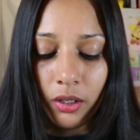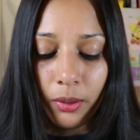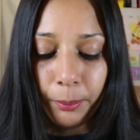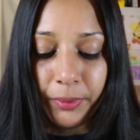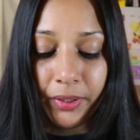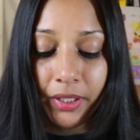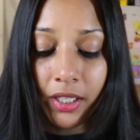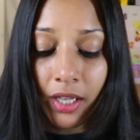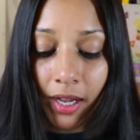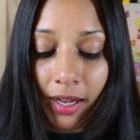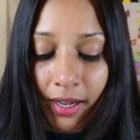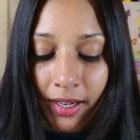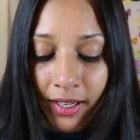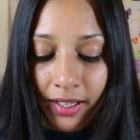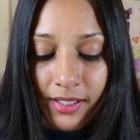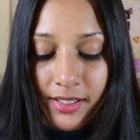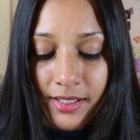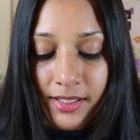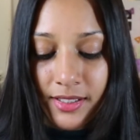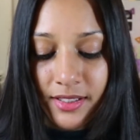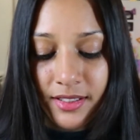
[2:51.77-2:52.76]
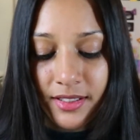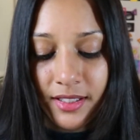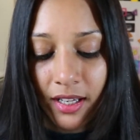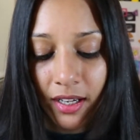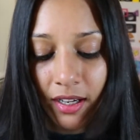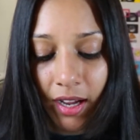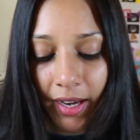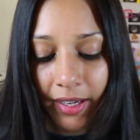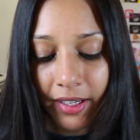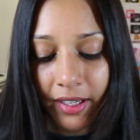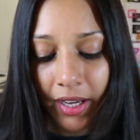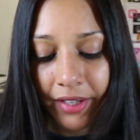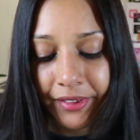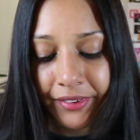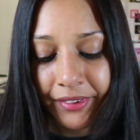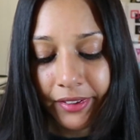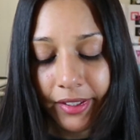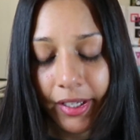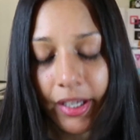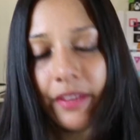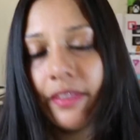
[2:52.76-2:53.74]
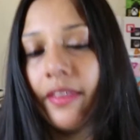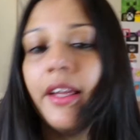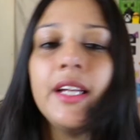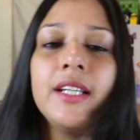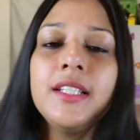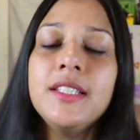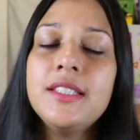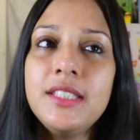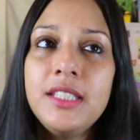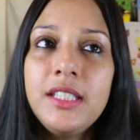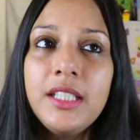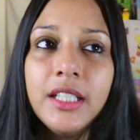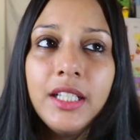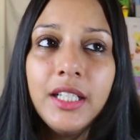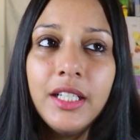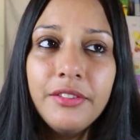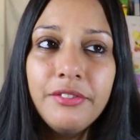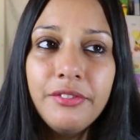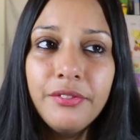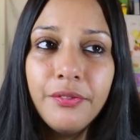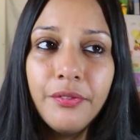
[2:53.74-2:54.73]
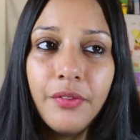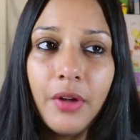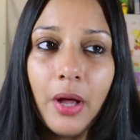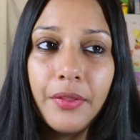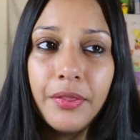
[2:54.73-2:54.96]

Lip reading: because I kind of like the idea of